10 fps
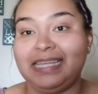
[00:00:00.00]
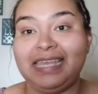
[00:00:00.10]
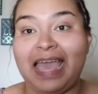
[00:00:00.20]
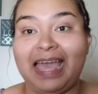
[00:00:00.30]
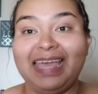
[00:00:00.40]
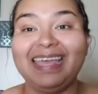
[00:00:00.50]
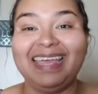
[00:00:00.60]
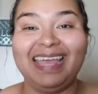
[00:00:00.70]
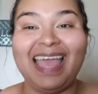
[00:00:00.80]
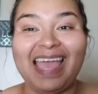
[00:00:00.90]
yeah,
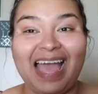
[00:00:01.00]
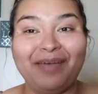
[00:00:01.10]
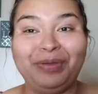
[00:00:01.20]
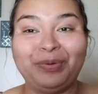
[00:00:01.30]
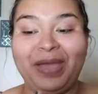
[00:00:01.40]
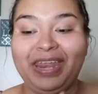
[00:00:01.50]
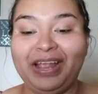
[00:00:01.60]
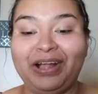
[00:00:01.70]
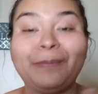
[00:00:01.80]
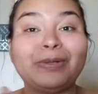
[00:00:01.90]
I've been
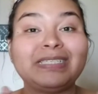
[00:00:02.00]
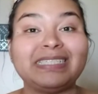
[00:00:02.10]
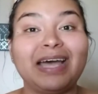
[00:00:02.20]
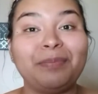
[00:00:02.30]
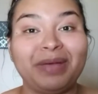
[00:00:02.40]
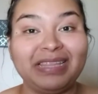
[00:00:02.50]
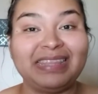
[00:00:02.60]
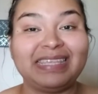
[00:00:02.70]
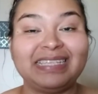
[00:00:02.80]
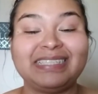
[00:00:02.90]
waiting almost a month
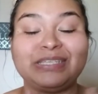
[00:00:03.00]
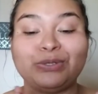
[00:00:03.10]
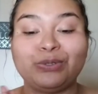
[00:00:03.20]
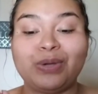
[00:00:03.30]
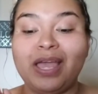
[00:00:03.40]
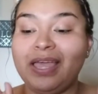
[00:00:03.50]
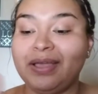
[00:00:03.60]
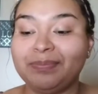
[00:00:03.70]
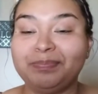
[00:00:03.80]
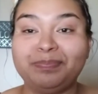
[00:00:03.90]
to
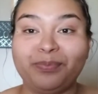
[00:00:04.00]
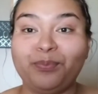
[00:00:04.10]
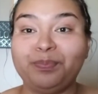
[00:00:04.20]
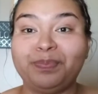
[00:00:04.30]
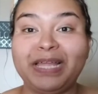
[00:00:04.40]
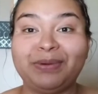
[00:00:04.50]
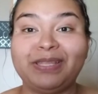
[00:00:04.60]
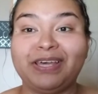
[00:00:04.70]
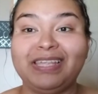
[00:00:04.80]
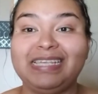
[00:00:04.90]
play
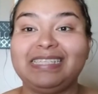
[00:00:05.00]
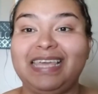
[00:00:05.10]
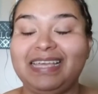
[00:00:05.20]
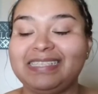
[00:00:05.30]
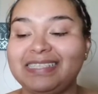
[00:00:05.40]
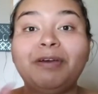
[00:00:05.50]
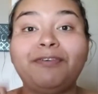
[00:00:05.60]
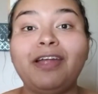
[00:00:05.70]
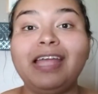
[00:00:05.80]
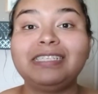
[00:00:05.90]
with all these things.
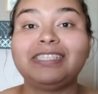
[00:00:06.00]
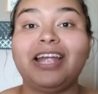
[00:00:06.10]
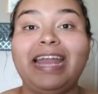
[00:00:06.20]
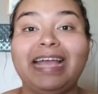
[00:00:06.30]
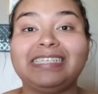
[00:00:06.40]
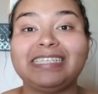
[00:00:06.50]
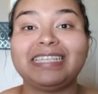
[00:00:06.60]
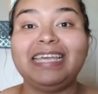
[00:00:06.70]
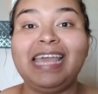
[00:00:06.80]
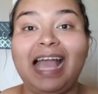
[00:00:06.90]
Before I start,
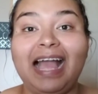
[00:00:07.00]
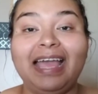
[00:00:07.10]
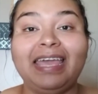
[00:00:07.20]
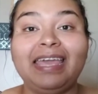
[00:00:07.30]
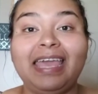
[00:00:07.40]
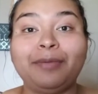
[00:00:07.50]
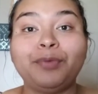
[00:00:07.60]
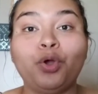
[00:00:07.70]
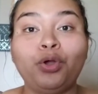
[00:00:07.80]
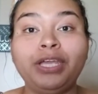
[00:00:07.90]
actually, I am
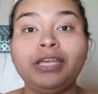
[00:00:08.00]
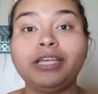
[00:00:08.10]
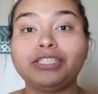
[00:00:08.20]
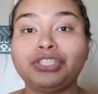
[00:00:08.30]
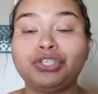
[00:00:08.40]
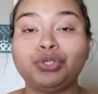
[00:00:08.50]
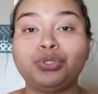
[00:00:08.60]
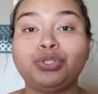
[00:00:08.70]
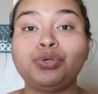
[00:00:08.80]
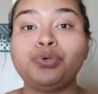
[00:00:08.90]
going to
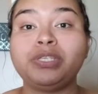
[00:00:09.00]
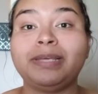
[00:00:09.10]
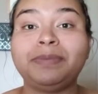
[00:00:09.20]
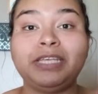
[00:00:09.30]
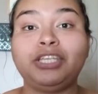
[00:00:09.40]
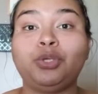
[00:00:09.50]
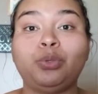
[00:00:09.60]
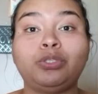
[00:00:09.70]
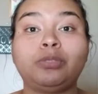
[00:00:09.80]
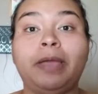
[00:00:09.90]
do something
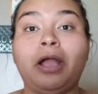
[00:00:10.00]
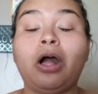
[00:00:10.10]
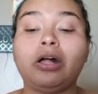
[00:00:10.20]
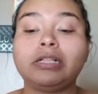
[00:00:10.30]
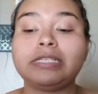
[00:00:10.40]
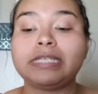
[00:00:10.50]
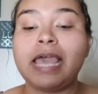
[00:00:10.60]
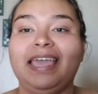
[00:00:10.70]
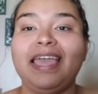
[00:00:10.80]
new to my hauls.